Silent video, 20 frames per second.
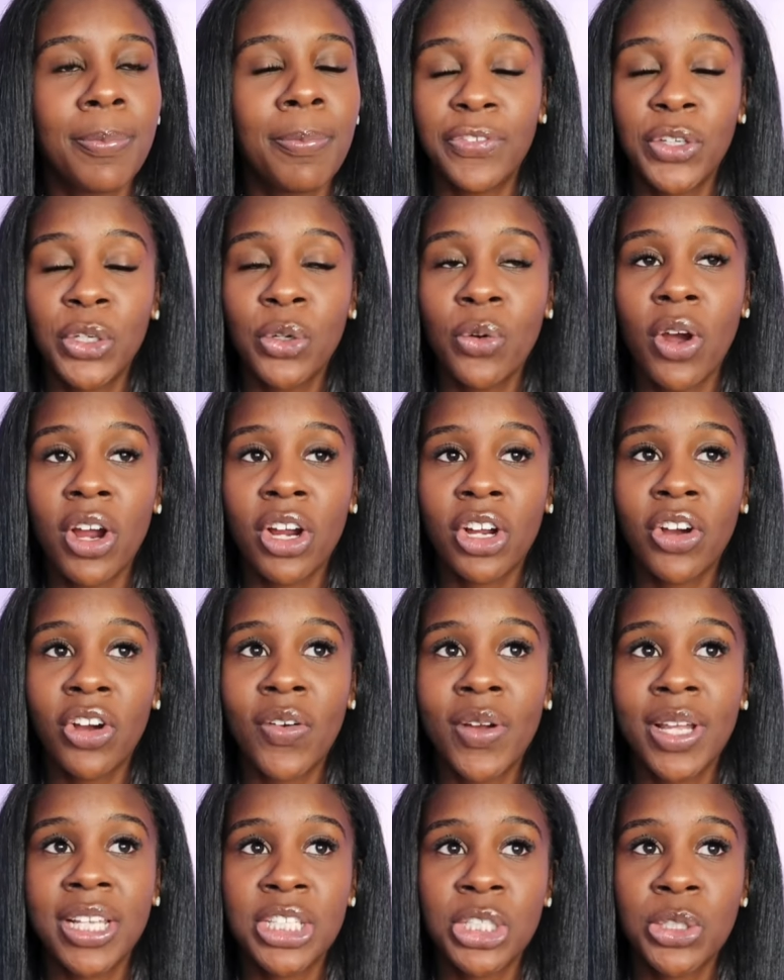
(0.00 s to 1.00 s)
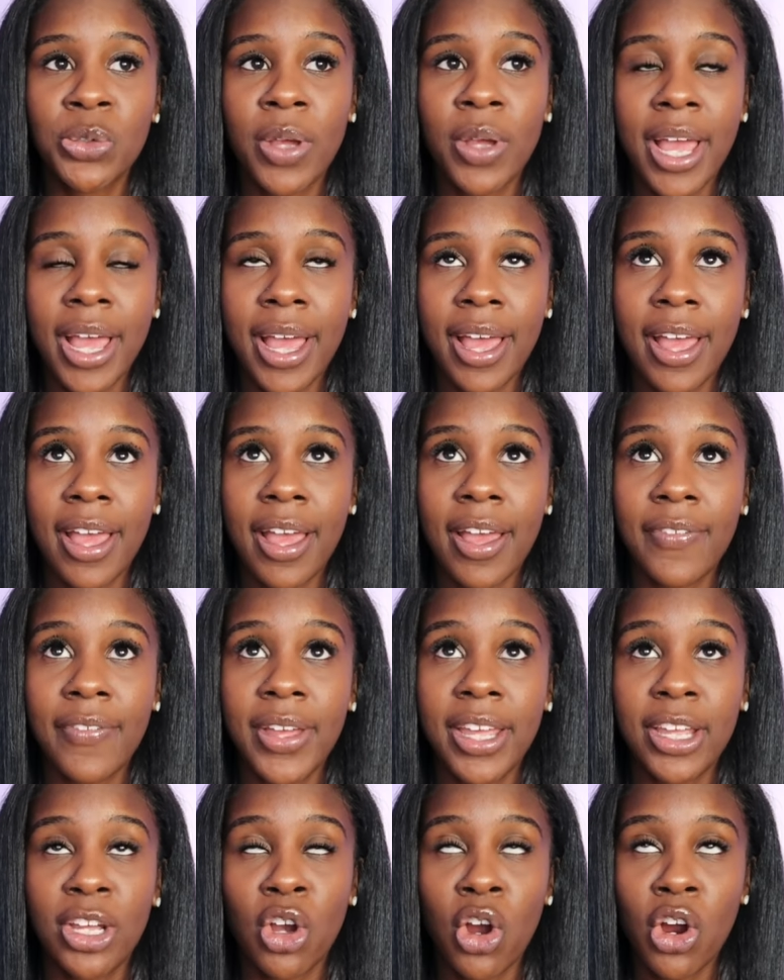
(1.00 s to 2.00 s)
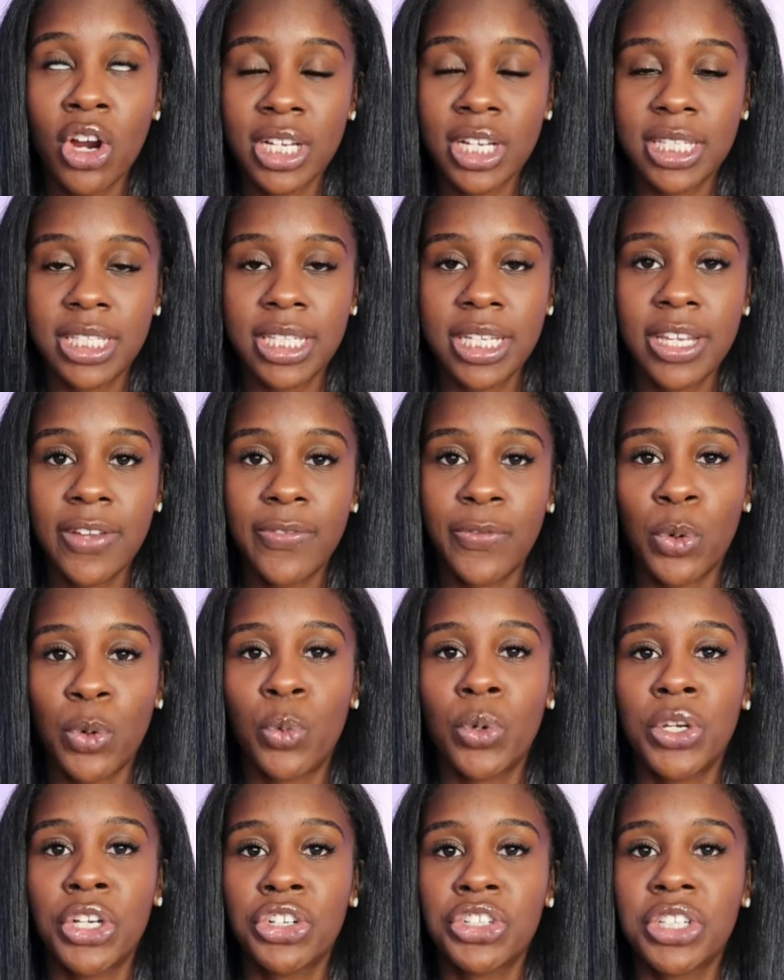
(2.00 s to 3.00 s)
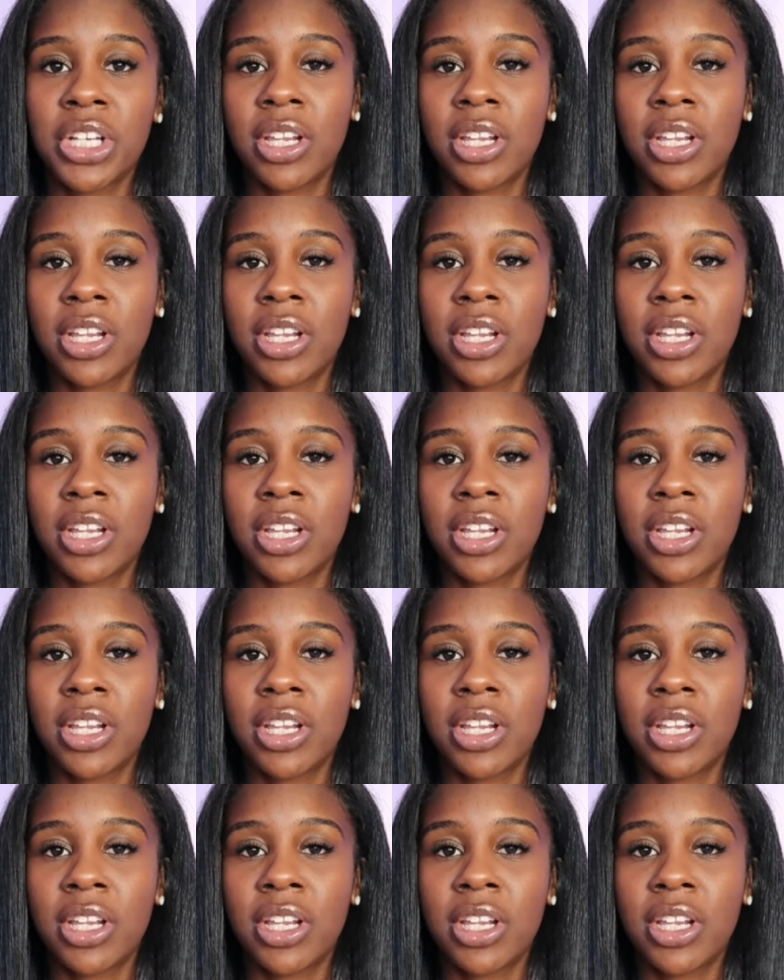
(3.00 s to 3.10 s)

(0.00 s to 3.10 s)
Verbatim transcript: If you are going to have a car seat for when your